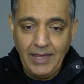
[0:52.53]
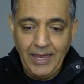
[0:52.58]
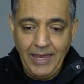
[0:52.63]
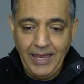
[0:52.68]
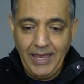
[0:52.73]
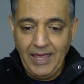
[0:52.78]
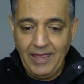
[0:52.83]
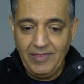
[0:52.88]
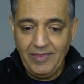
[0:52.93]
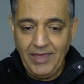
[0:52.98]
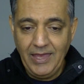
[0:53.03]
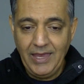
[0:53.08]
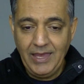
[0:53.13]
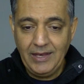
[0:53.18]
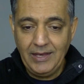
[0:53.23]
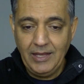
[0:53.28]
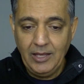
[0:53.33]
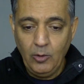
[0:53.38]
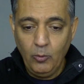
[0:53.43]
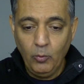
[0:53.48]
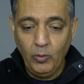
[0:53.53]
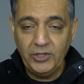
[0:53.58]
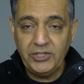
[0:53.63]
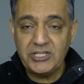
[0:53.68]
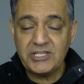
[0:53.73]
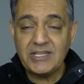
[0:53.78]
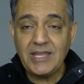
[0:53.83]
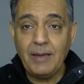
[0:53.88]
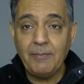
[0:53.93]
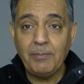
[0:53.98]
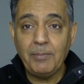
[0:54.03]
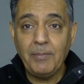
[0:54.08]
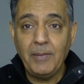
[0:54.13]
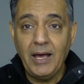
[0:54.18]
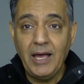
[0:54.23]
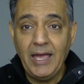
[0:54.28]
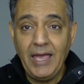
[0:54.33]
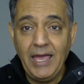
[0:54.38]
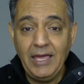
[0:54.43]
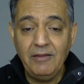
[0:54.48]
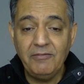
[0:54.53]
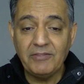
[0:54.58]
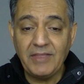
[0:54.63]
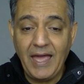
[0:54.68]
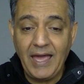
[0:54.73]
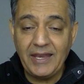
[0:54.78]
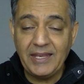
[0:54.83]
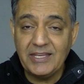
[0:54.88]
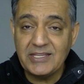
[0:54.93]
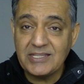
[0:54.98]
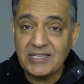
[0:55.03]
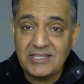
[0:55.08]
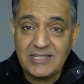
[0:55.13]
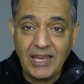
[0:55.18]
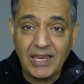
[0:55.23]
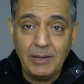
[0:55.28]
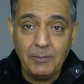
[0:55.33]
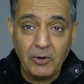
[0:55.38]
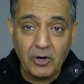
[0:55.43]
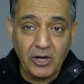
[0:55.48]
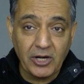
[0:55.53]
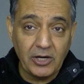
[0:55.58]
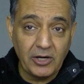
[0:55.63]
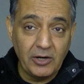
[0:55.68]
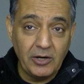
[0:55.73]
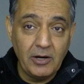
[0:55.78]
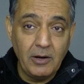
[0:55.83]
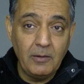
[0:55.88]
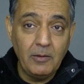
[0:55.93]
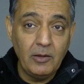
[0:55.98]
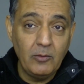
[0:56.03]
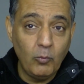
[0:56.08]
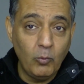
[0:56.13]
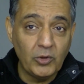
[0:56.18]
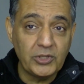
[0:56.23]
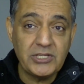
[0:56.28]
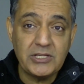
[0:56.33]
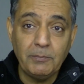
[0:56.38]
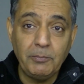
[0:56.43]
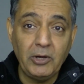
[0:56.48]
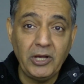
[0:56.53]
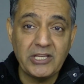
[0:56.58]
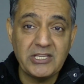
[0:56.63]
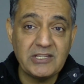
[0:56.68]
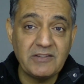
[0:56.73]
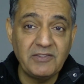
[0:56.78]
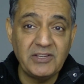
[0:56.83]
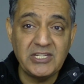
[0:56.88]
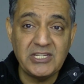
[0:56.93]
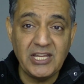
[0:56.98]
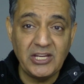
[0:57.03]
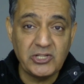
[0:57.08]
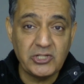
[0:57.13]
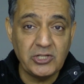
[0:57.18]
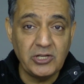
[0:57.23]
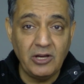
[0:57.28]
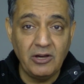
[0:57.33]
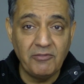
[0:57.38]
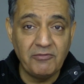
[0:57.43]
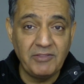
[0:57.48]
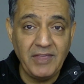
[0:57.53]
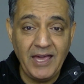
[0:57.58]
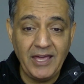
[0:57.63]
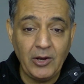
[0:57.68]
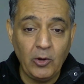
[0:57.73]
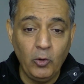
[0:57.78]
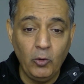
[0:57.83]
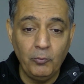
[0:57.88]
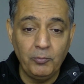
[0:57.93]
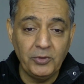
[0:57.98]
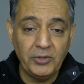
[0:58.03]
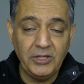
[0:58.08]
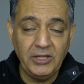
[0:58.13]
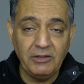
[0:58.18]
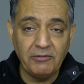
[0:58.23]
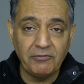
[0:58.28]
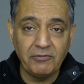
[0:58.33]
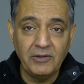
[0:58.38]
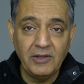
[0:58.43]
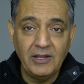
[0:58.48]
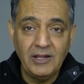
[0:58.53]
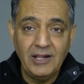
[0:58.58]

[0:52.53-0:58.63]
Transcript: And then one step ahead of that is the second marker. What's the positive intention of that old belief?